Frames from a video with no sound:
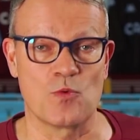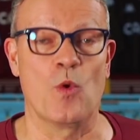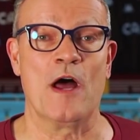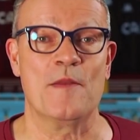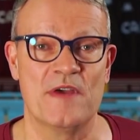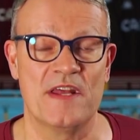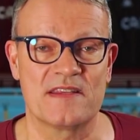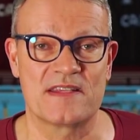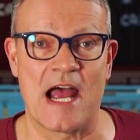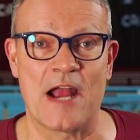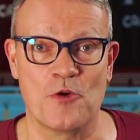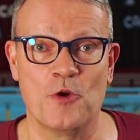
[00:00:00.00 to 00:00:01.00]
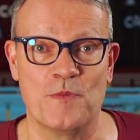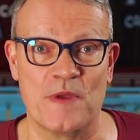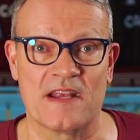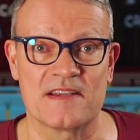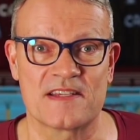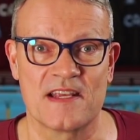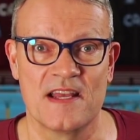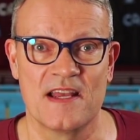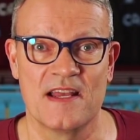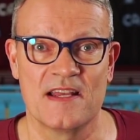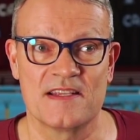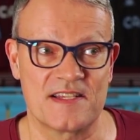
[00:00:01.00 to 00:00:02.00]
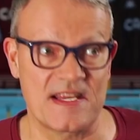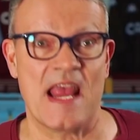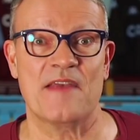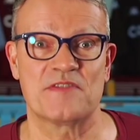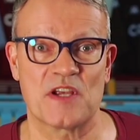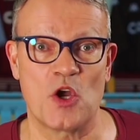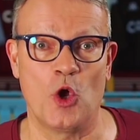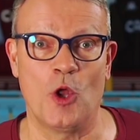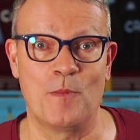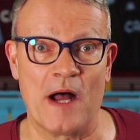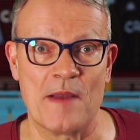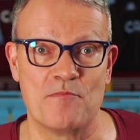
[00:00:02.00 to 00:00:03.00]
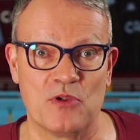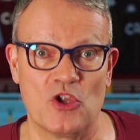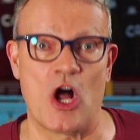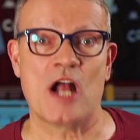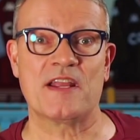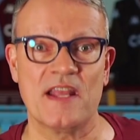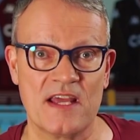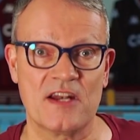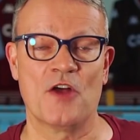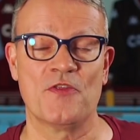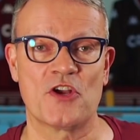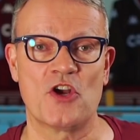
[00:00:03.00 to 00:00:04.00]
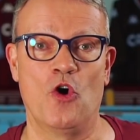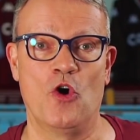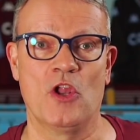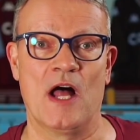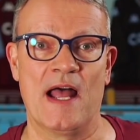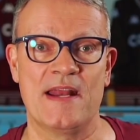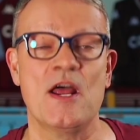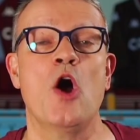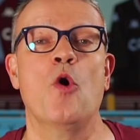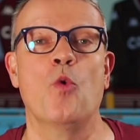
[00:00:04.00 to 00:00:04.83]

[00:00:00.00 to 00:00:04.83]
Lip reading: 1 minute, Tyrone Mings saves a goal by blocking it on the goal line.